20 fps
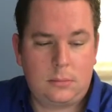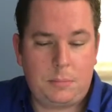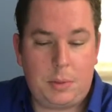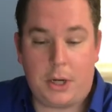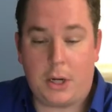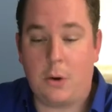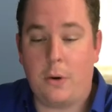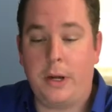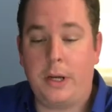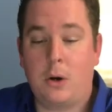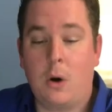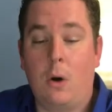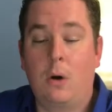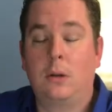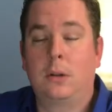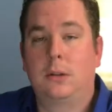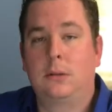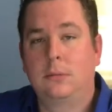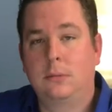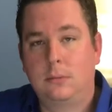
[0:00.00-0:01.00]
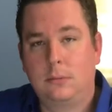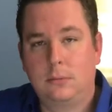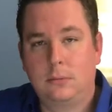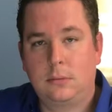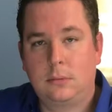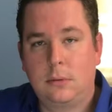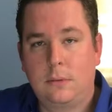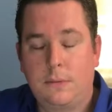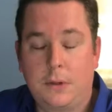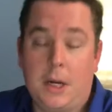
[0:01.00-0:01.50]
Bitcoin Gold
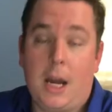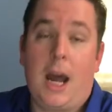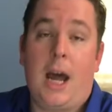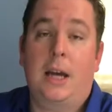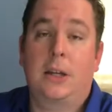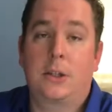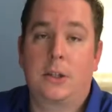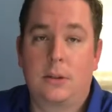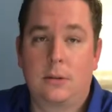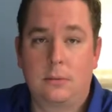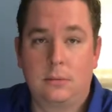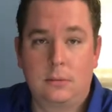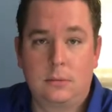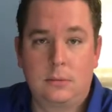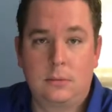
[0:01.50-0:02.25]
for cash.